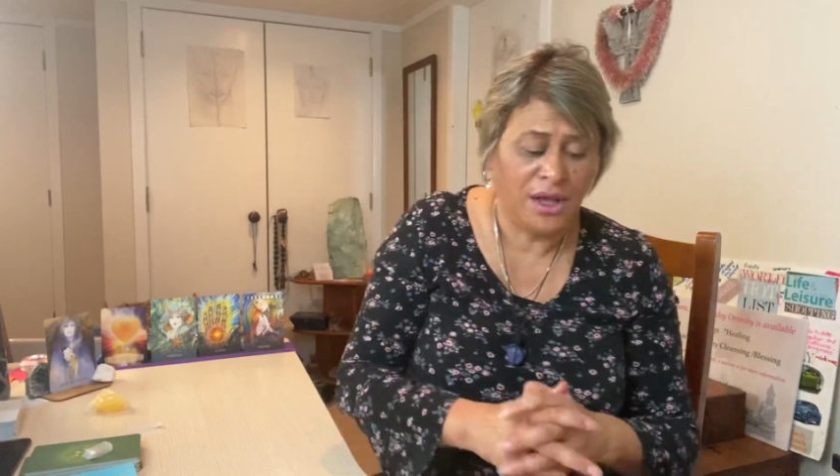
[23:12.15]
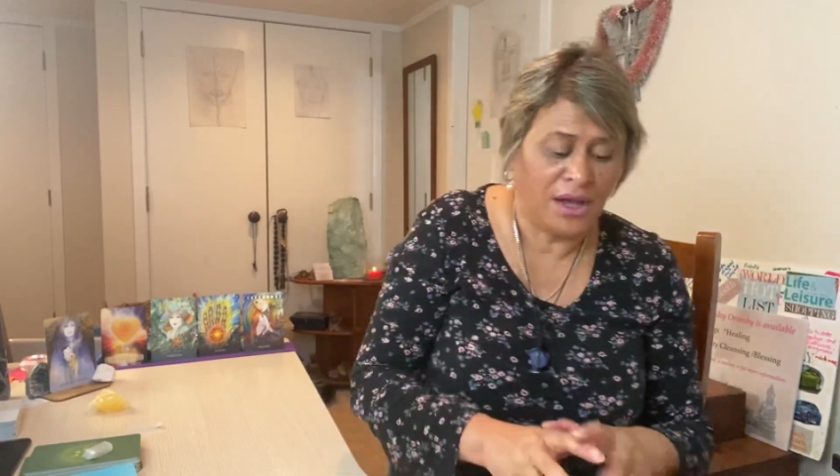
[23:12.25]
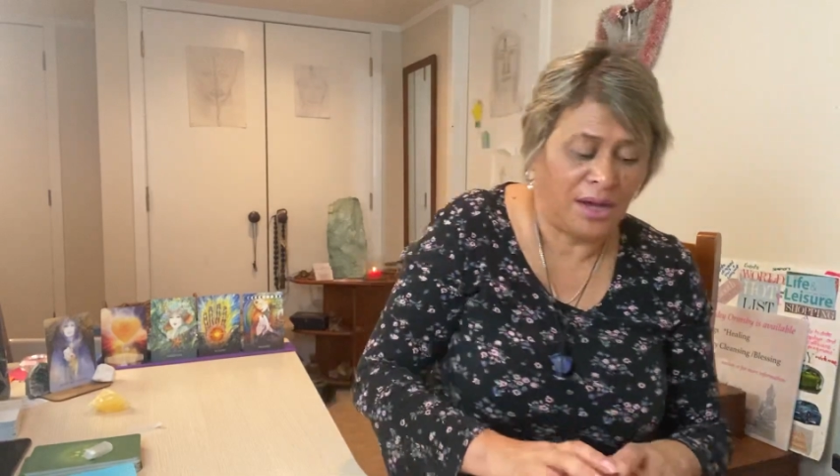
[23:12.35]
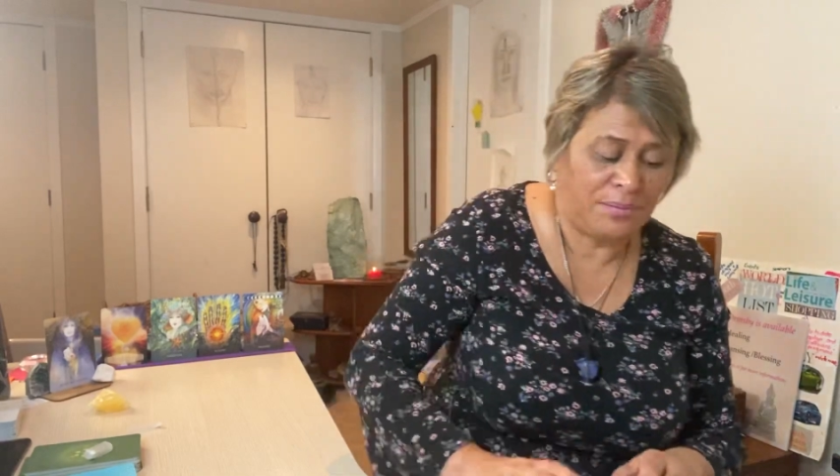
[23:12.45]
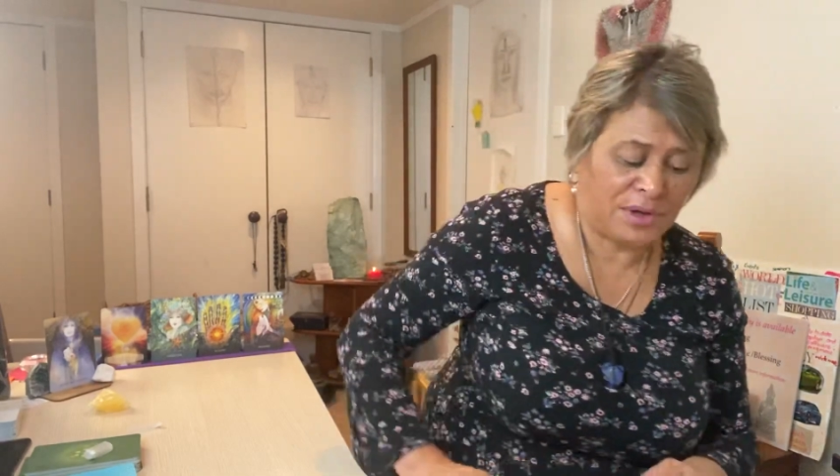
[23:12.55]

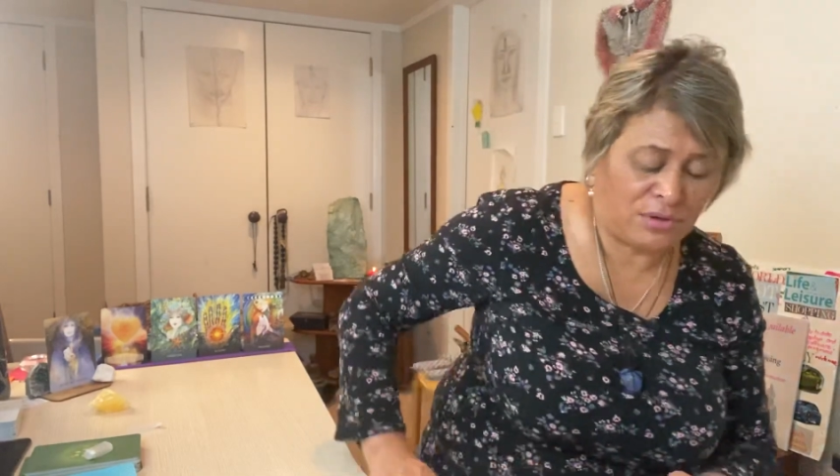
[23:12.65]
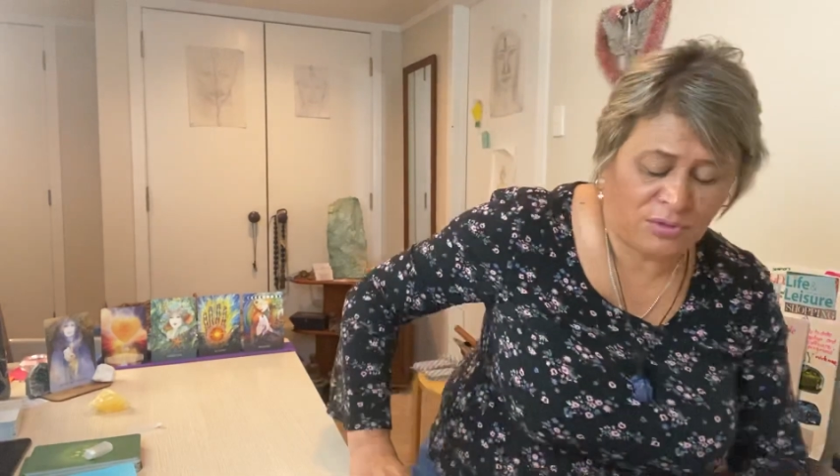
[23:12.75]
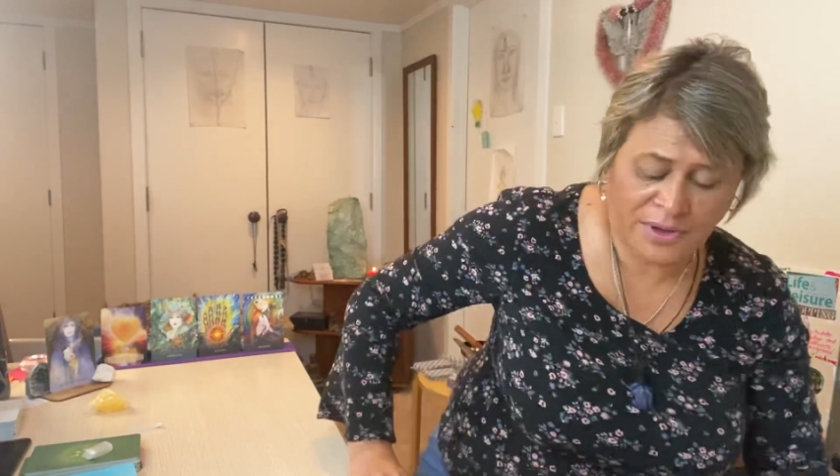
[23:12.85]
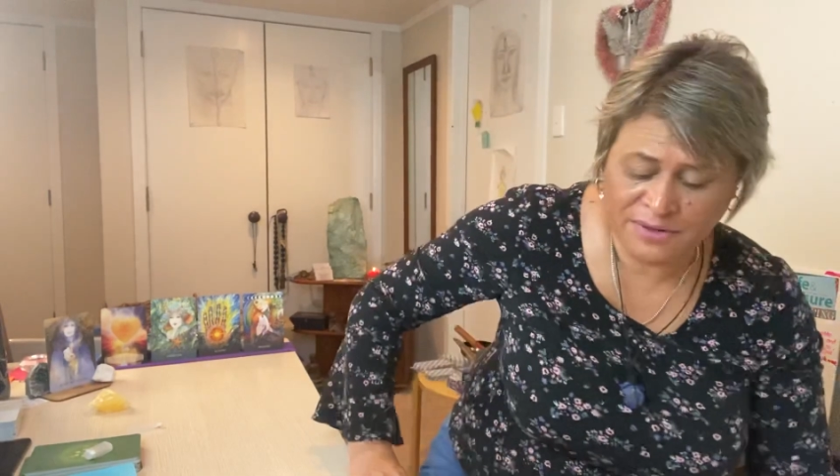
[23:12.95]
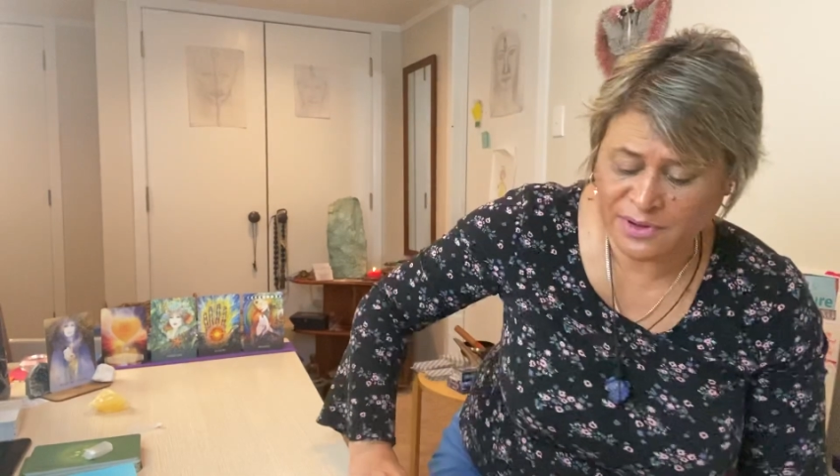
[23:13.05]
but, or
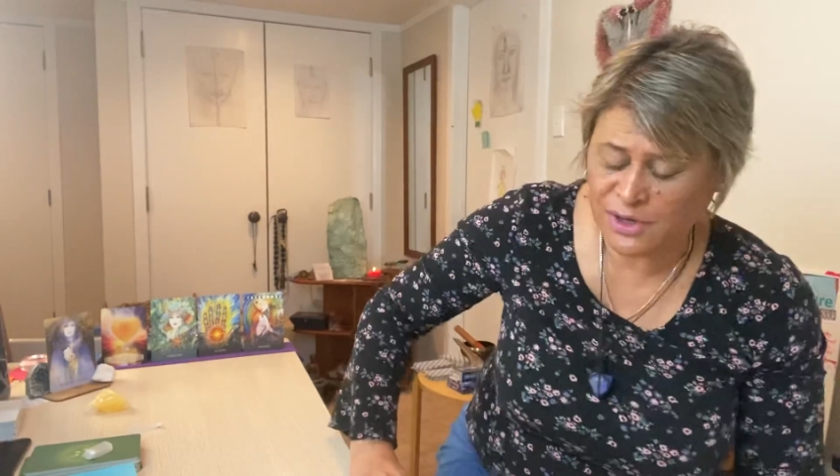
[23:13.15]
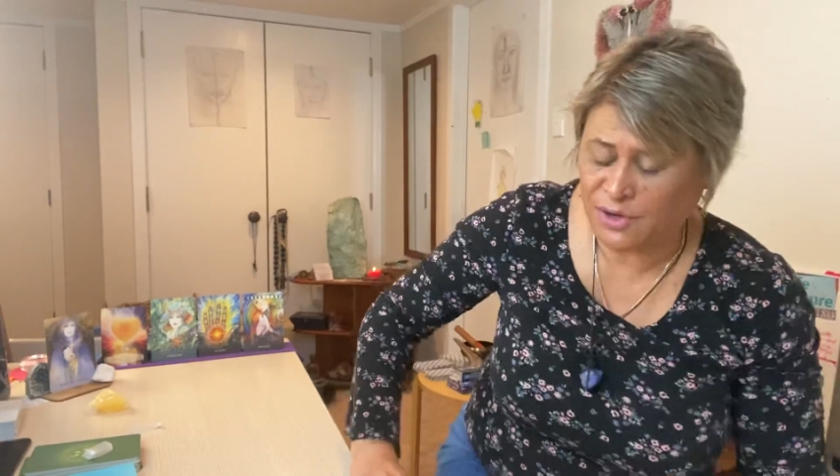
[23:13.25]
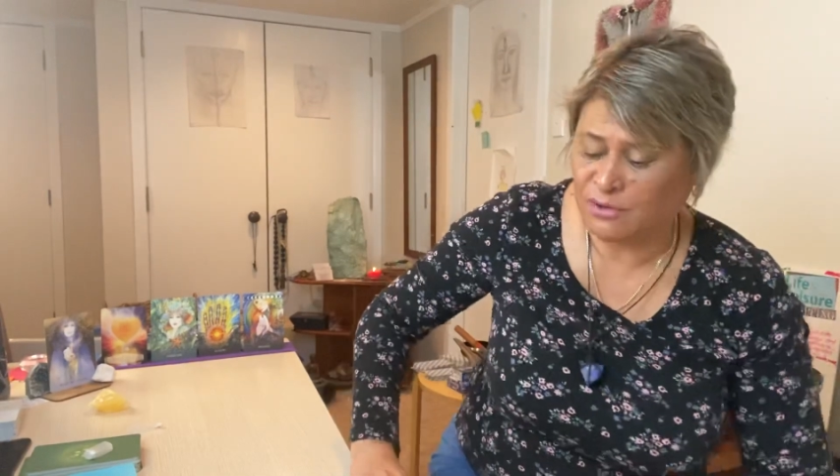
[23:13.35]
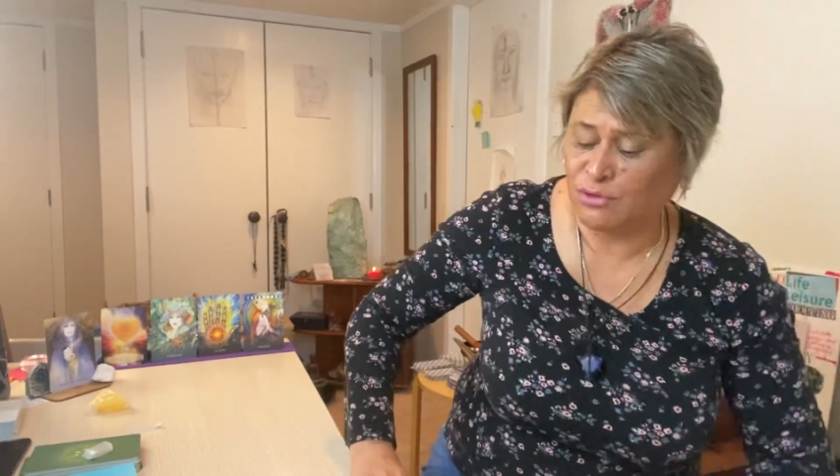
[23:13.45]
whatever, you know,